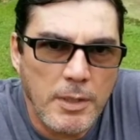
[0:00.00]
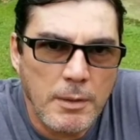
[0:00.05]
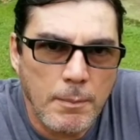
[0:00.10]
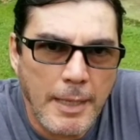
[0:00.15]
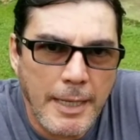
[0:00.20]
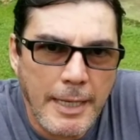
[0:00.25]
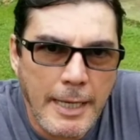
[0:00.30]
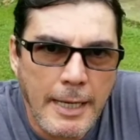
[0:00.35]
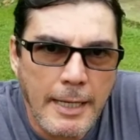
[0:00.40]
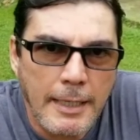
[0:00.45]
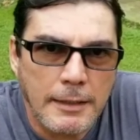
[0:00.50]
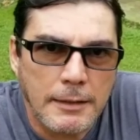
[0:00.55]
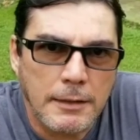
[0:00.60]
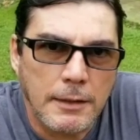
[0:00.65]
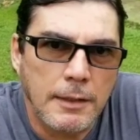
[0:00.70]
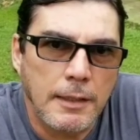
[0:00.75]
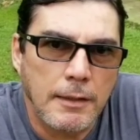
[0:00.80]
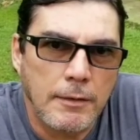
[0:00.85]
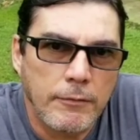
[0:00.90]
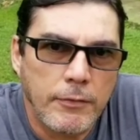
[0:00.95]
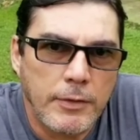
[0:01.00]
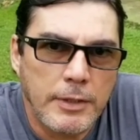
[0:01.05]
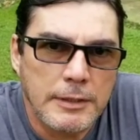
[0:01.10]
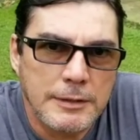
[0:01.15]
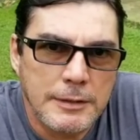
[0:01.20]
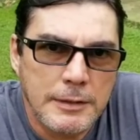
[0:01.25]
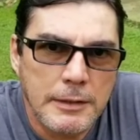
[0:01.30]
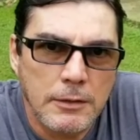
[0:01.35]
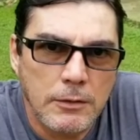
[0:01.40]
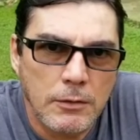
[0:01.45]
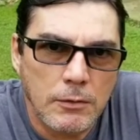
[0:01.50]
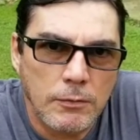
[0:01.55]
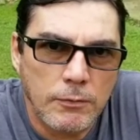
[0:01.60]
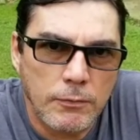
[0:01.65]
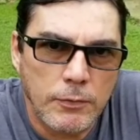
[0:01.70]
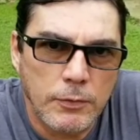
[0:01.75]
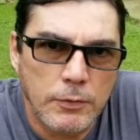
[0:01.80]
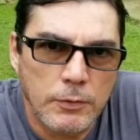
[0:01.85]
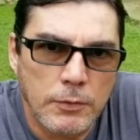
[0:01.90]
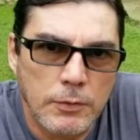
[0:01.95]
by hand every single
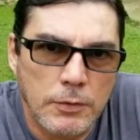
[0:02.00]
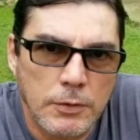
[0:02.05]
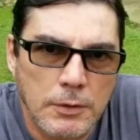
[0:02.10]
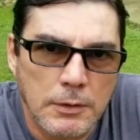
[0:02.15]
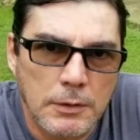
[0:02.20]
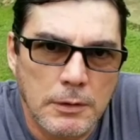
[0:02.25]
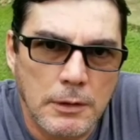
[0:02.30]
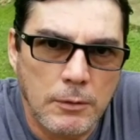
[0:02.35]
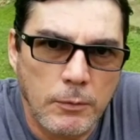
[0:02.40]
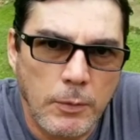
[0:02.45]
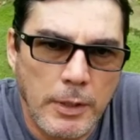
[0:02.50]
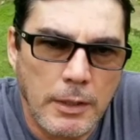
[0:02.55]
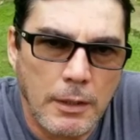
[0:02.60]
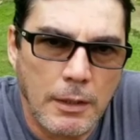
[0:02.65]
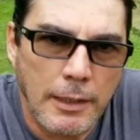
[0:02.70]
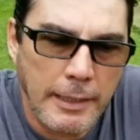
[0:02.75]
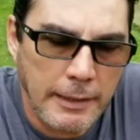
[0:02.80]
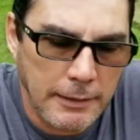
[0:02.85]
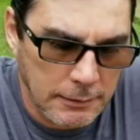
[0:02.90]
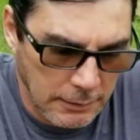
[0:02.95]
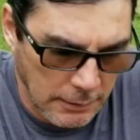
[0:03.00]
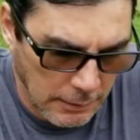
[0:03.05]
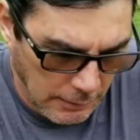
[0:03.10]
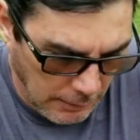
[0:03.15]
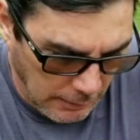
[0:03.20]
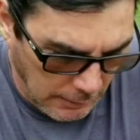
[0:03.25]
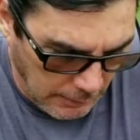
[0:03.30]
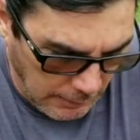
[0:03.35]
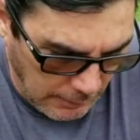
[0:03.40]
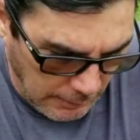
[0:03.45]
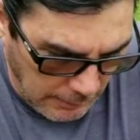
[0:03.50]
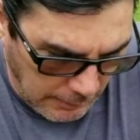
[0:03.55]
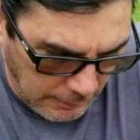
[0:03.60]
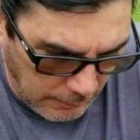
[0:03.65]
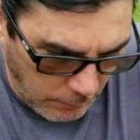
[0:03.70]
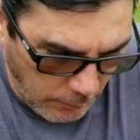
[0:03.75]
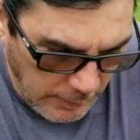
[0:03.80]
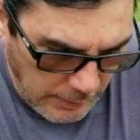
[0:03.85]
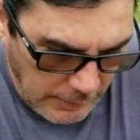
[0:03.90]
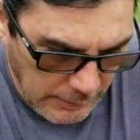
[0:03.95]
fruit that we collect,
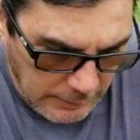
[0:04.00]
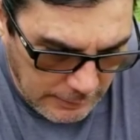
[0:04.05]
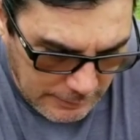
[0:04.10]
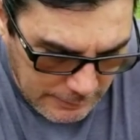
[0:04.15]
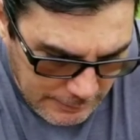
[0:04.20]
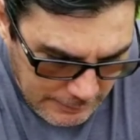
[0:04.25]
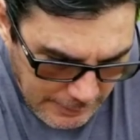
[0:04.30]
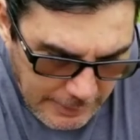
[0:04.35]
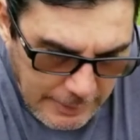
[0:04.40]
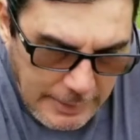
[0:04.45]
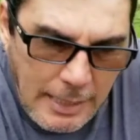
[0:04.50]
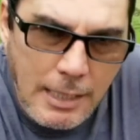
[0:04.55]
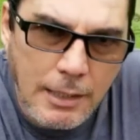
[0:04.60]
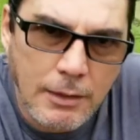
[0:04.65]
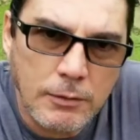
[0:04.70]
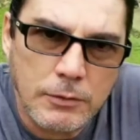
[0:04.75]
and we take out